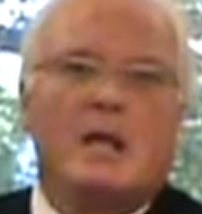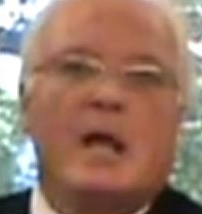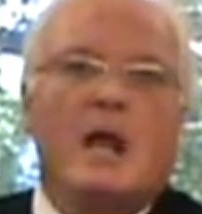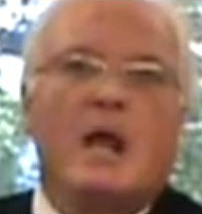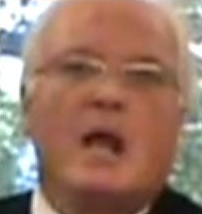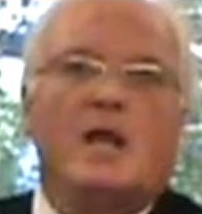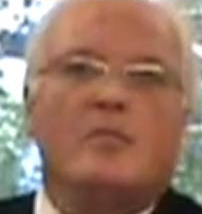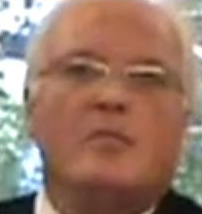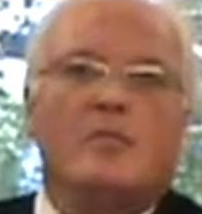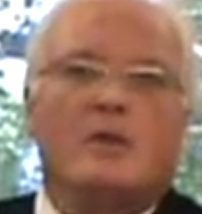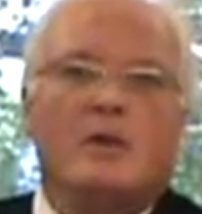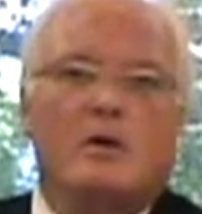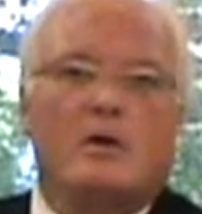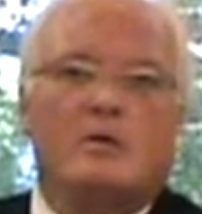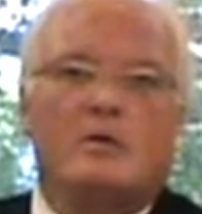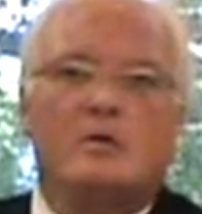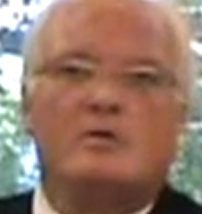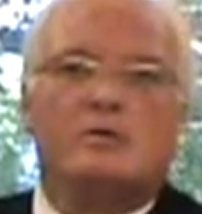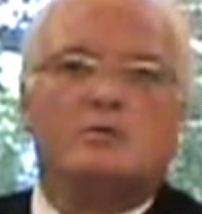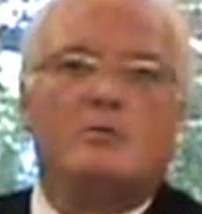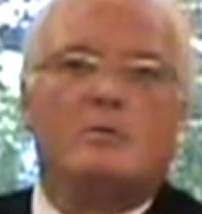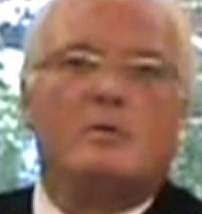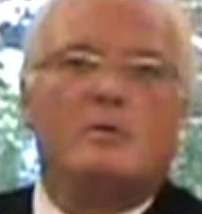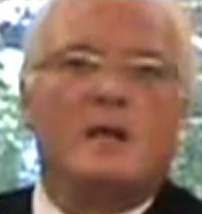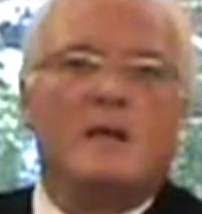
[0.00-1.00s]
and
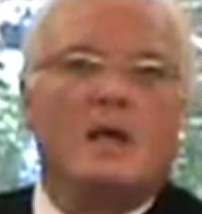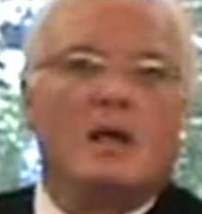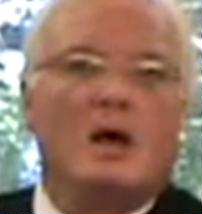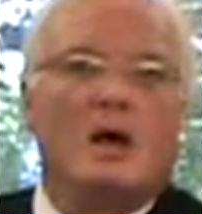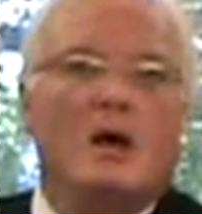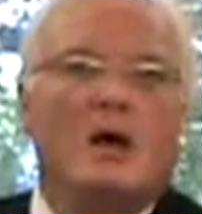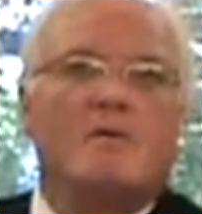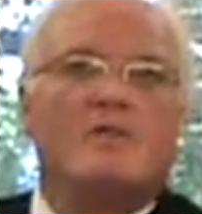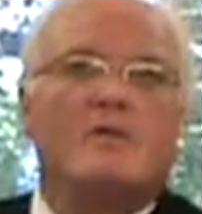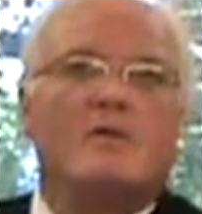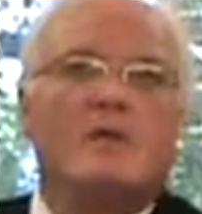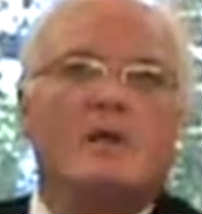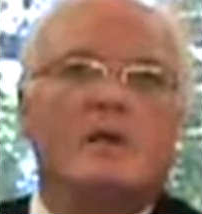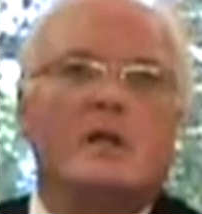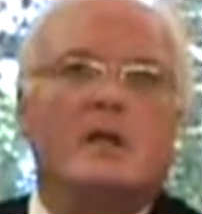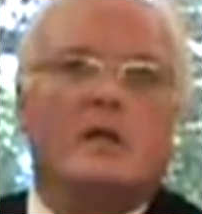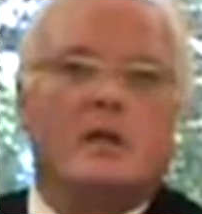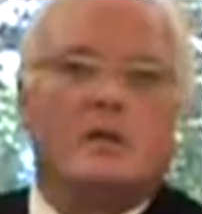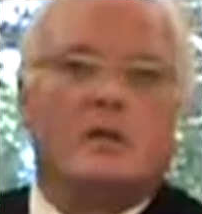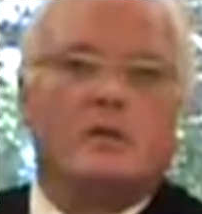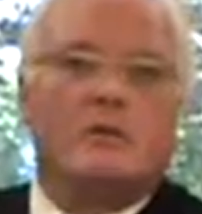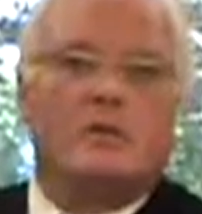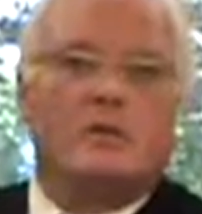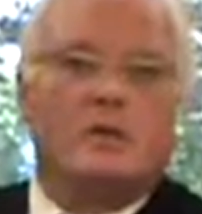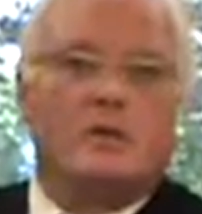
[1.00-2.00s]
those will be offered
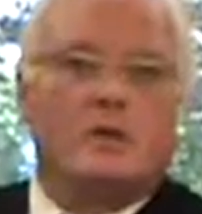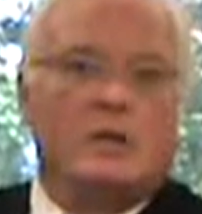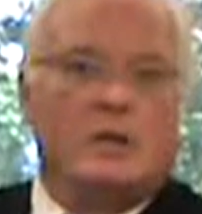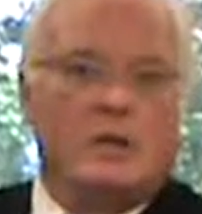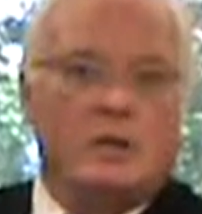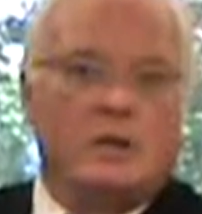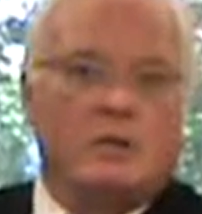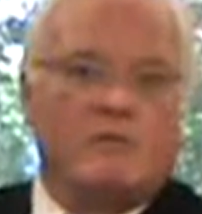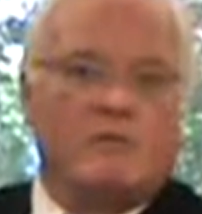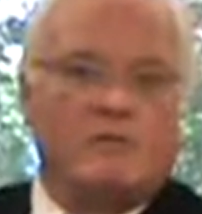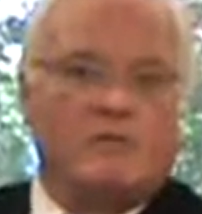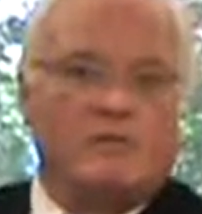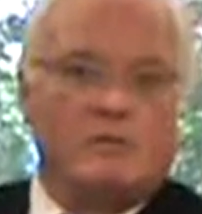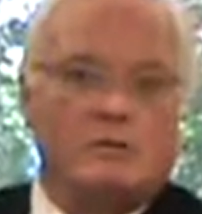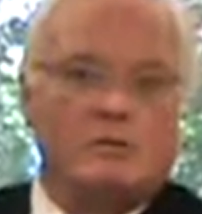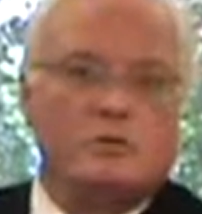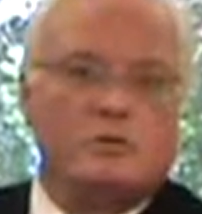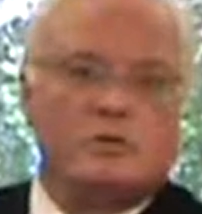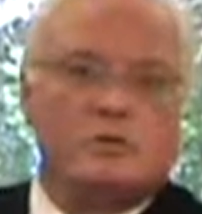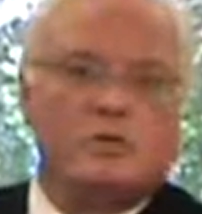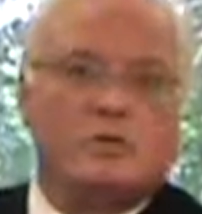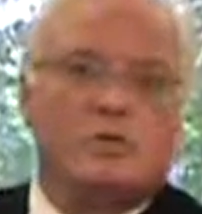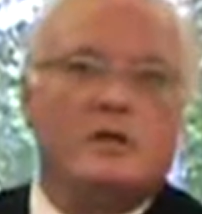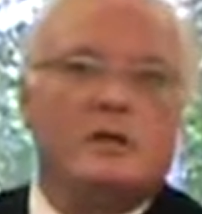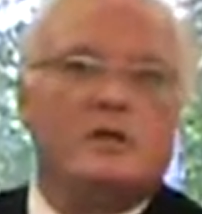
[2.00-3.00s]
here in the near
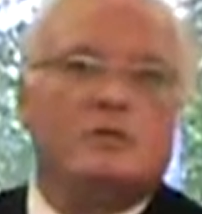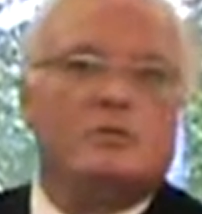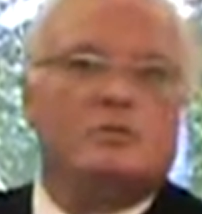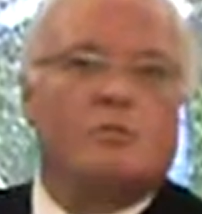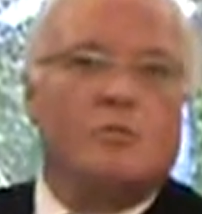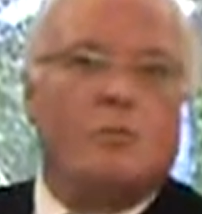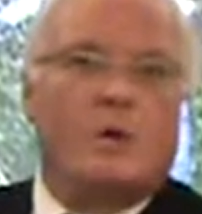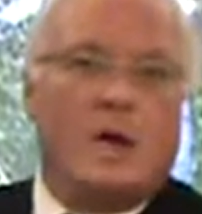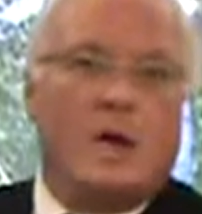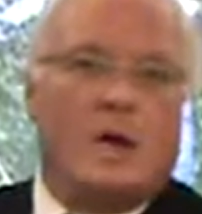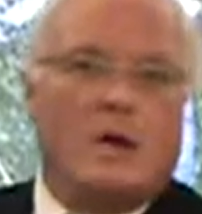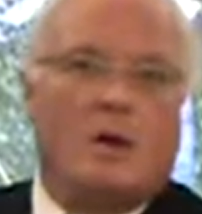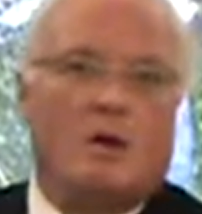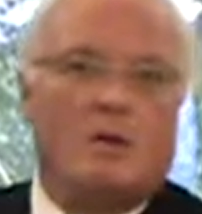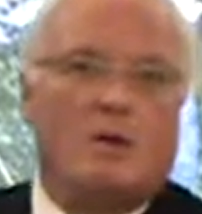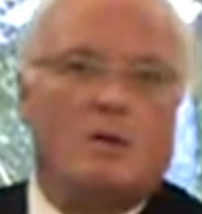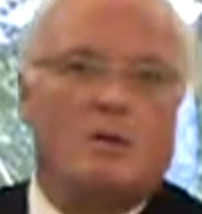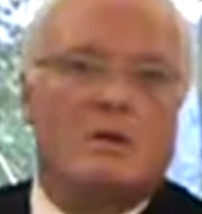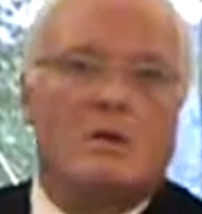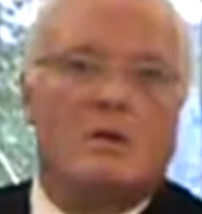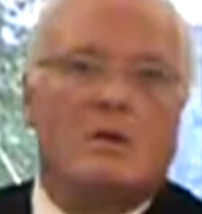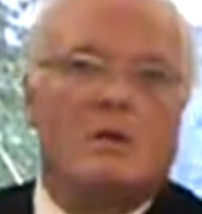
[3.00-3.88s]
future as well.